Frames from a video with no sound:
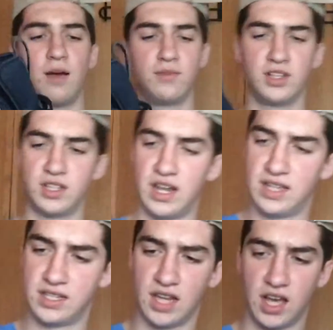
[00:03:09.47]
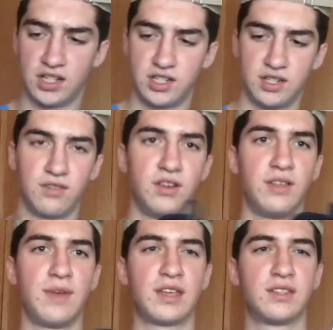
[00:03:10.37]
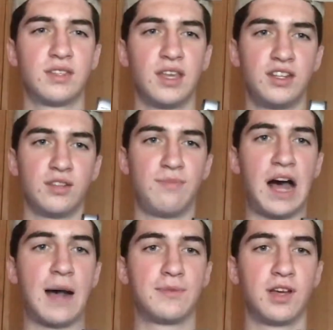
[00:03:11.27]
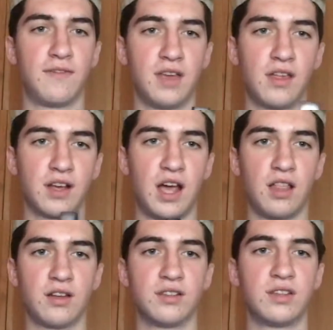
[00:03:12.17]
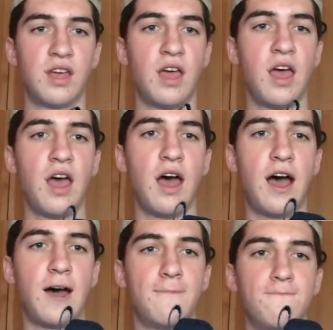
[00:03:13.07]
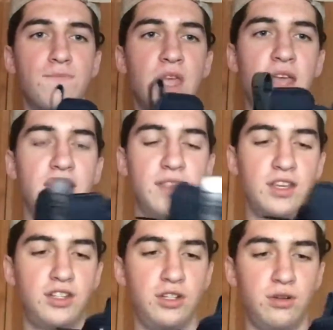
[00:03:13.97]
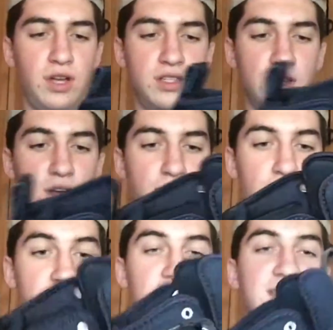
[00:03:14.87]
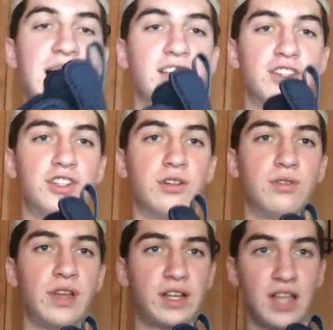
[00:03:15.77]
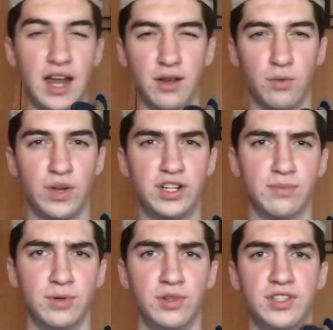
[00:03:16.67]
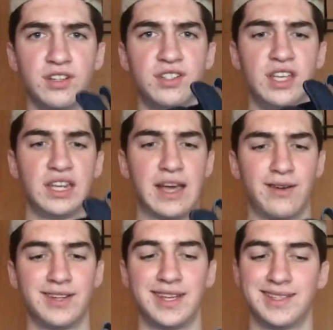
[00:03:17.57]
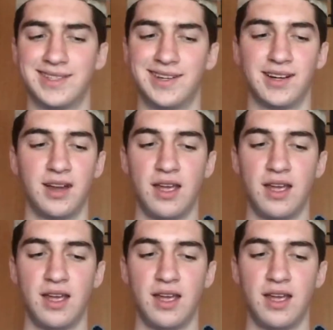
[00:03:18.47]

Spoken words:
Just a nice touch, really makes it just pops off the other colors. And this shoe, it's a stylish shoe. Like a lot of winter boots you're seeing nowadays, they